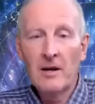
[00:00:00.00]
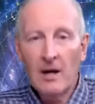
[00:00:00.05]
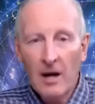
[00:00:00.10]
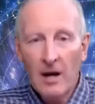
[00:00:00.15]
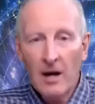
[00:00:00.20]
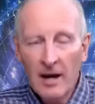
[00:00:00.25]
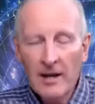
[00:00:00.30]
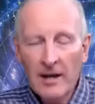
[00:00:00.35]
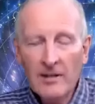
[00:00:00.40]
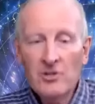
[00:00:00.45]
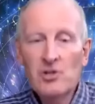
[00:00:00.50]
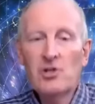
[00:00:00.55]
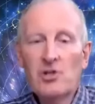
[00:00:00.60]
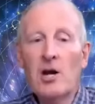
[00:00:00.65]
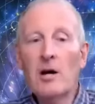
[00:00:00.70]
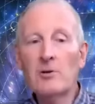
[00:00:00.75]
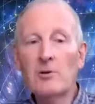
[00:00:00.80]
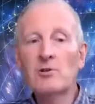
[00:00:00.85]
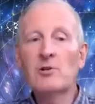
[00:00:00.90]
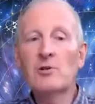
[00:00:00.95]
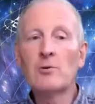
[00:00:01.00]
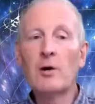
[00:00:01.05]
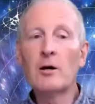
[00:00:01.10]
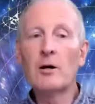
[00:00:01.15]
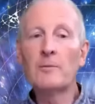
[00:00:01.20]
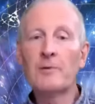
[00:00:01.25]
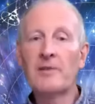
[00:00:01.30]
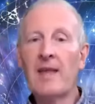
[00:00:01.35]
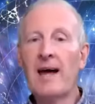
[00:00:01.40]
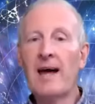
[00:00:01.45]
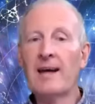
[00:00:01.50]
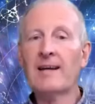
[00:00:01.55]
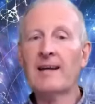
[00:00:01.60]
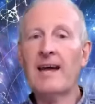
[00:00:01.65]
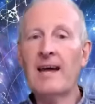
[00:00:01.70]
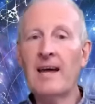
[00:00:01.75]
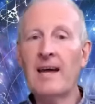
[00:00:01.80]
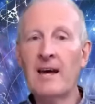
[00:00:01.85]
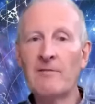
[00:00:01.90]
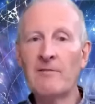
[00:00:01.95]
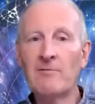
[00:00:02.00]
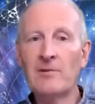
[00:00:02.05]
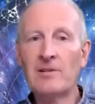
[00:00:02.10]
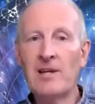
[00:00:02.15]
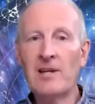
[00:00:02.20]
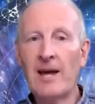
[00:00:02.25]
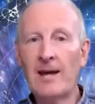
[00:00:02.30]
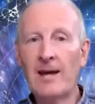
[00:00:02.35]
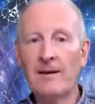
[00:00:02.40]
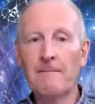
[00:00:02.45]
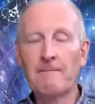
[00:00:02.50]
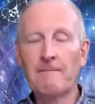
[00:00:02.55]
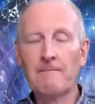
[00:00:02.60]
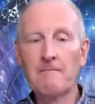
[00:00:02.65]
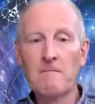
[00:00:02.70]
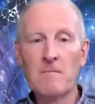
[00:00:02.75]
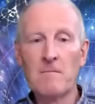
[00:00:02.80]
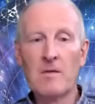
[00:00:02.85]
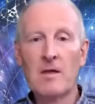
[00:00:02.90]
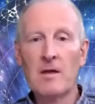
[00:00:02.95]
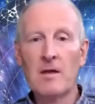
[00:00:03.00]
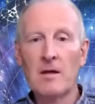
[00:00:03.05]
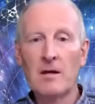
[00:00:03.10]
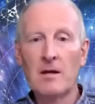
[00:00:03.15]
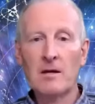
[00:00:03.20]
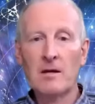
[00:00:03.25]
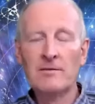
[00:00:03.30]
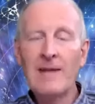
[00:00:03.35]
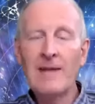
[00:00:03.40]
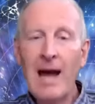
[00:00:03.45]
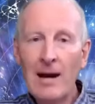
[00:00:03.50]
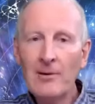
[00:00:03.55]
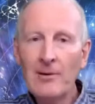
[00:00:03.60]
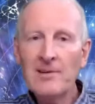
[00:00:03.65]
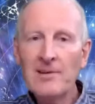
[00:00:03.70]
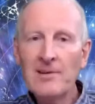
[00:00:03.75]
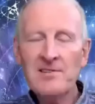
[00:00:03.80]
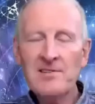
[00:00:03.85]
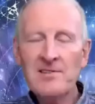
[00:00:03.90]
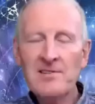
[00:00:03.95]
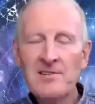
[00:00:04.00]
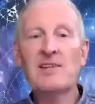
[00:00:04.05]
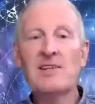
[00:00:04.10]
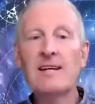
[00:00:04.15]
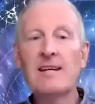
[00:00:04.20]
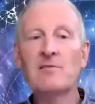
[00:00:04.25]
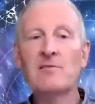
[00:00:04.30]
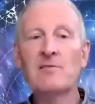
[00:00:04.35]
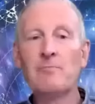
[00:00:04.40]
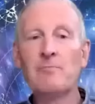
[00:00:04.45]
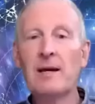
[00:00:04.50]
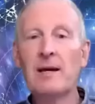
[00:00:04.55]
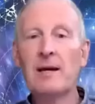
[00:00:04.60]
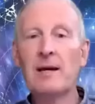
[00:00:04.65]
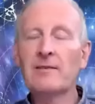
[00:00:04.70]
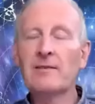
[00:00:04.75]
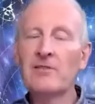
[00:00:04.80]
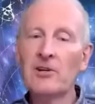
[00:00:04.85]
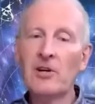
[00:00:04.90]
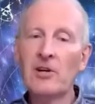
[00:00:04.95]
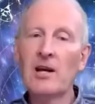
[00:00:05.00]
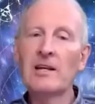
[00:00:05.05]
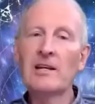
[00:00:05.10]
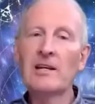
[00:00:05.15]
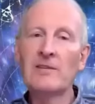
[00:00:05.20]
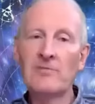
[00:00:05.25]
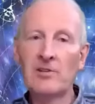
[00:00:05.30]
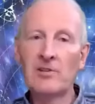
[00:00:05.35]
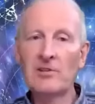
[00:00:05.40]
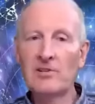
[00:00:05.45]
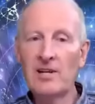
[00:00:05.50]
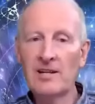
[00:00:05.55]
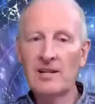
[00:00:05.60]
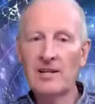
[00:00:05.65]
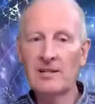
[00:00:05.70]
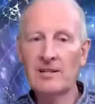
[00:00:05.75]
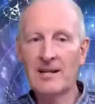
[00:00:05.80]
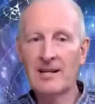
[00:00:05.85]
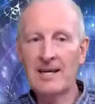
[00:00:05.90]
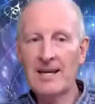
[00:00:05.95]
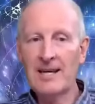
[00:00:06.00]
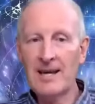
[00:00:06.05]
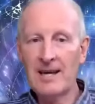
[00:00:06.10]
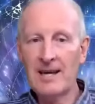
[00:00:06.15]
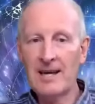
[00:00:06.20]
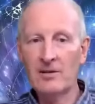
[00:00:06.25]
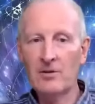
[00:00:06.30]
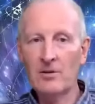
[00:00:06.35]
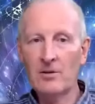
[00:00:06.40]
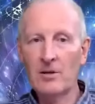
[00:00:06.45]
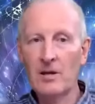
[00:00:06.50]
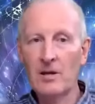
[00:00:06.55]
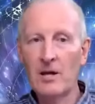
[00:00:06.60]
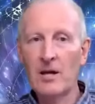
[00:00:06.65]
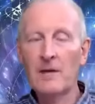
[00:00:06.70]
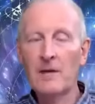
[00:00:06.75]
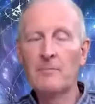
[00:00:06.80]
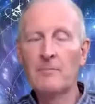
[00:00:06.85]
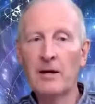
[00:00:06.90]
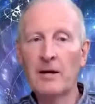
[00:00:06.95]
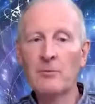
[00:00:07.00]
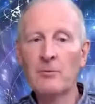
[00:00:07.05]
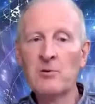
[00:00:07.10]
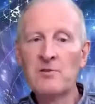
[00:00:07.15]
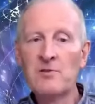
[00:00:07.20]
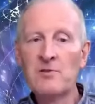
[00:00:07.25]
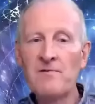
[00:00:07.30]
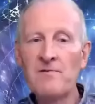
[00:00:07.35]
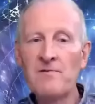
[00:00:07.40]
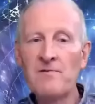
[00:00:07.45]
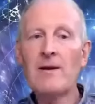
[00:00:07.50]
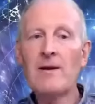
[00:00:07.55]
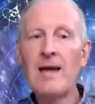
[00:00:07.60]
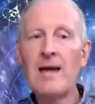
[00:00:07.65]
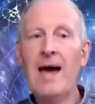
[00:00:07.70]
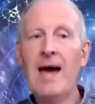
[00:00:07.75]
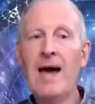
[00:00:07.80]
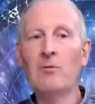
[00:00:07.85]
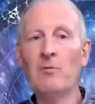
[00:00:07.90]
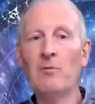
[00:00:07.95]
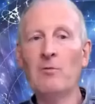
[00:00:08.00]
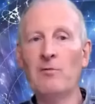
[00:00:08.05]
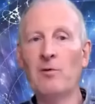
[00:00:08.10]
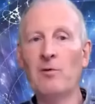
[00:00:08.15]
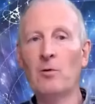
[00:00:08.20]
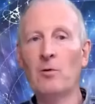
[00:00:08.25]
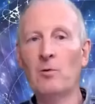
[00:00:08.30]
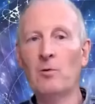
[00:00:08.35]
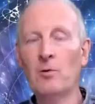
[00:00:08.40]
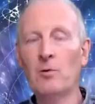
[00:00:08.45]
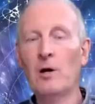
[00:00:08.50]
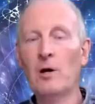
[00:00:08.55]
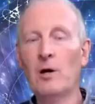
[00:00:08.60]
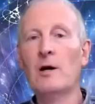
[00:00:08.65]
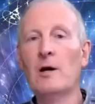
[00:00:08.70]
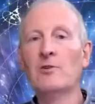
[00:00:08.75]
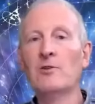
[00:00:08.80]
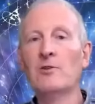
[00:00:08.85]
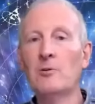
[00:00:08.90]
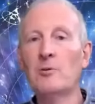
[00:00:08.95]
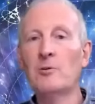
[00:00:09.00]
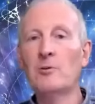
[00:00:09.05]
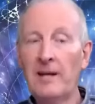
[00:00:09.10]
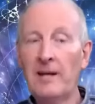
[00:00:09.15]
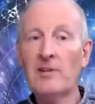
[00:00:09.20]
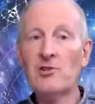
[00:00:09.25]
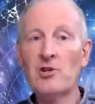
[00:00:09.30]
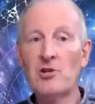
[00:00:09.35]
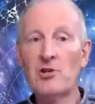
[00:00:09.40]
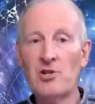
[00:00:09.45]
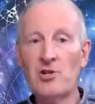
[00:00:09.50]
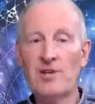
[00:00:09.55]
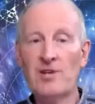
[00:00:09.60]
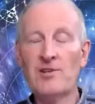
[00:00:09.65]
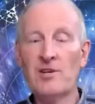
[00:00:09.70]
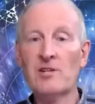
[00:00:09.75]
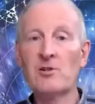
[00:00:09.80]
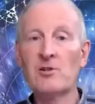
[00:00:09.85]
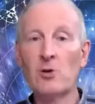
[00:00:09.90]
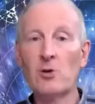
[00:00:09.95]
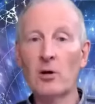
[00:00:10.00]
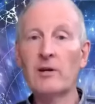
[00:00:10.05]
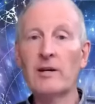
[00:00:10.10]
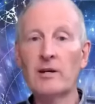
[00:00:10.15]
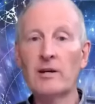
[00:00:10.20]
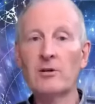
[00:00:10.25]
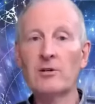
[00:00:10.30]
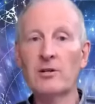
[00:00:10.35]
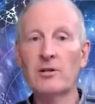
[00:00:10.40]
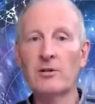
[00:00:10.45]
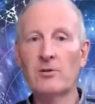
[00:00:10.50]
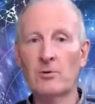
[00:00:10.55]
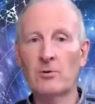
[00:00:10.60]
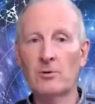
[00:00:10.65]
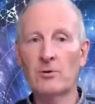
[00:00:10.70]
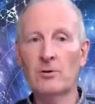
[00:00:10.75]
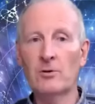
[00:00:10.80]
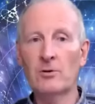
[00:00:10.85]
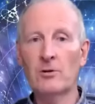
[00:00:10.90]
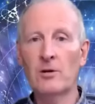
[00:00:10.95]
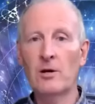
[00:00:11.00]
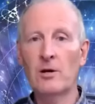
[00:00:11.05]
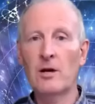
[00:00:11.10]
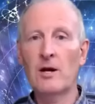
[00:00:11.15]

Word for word: I chose to open that gate every day. Now it's a state of being that I live continually in, but it was very helpful to picture Jesus knocking on a door